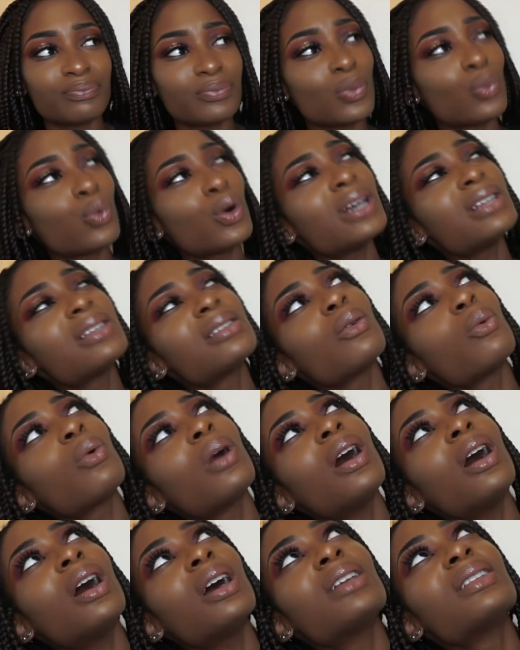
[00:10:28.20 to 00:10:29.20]
what is the
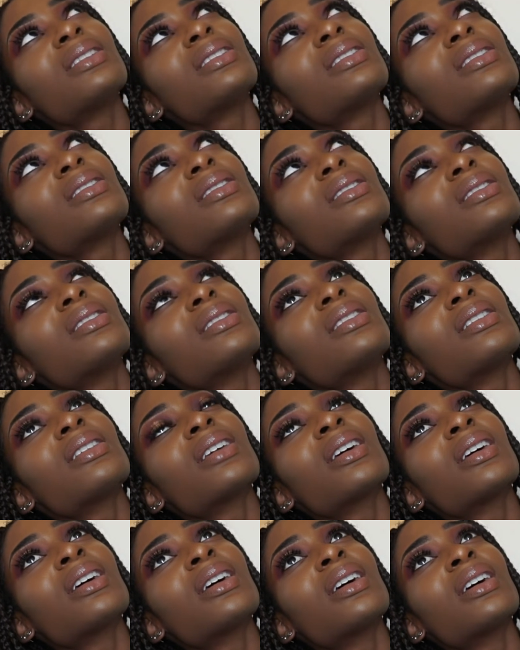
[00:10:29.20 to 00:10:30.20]
word?
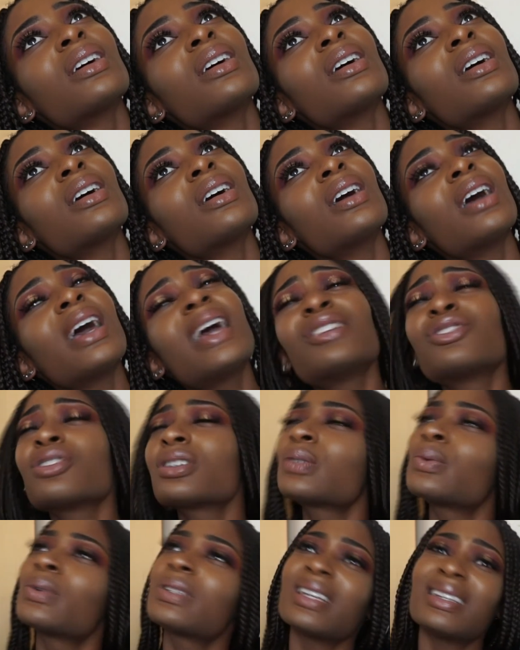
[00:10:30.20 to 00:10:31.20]
It
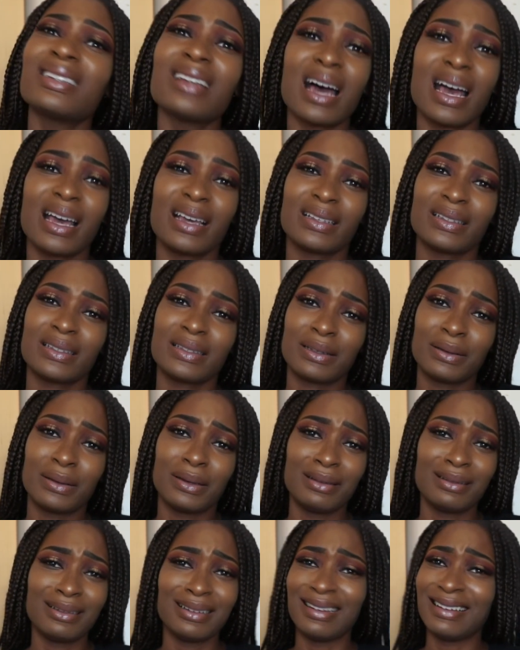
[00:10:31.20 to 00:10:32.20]
just wasn't nice.
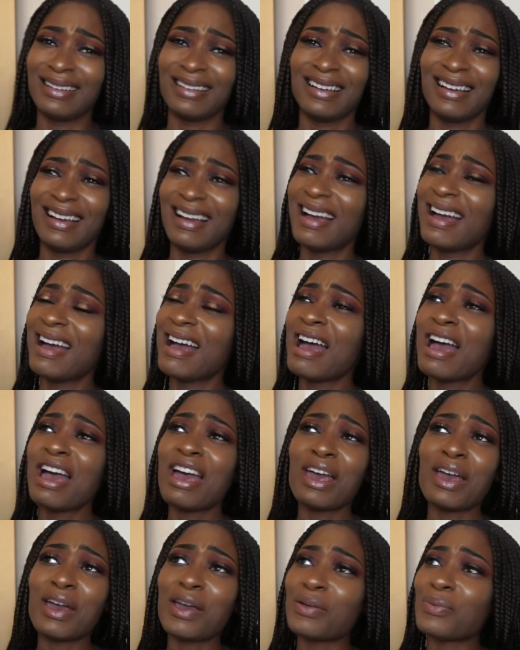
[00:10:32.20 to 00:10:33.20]

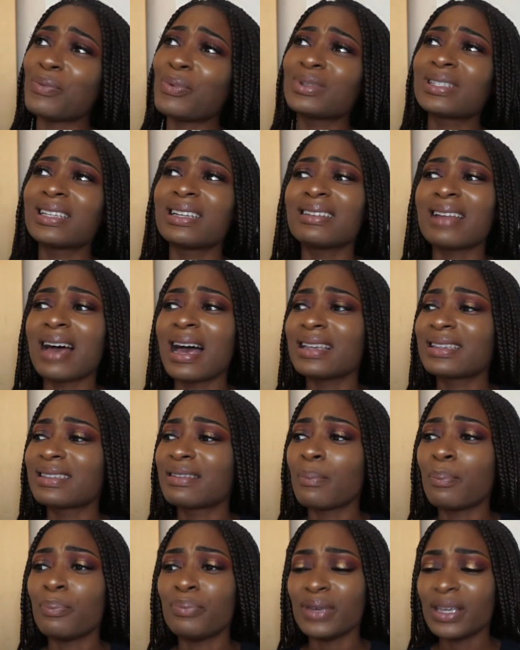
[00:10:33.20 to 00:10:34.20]
It wasn't nice.
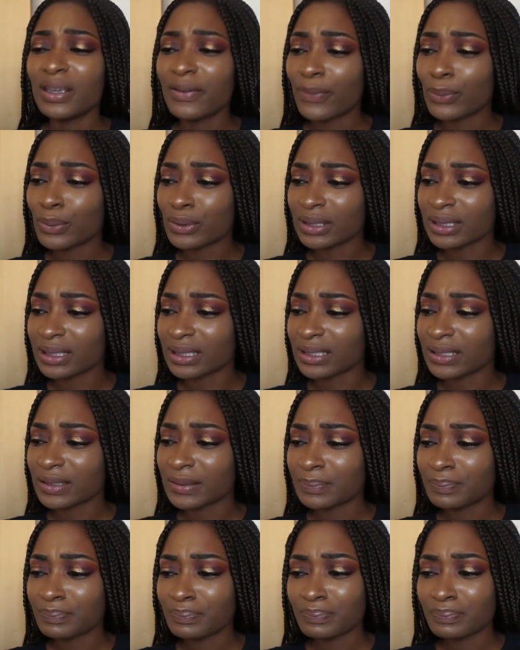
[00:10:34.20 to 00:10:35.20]
The beef was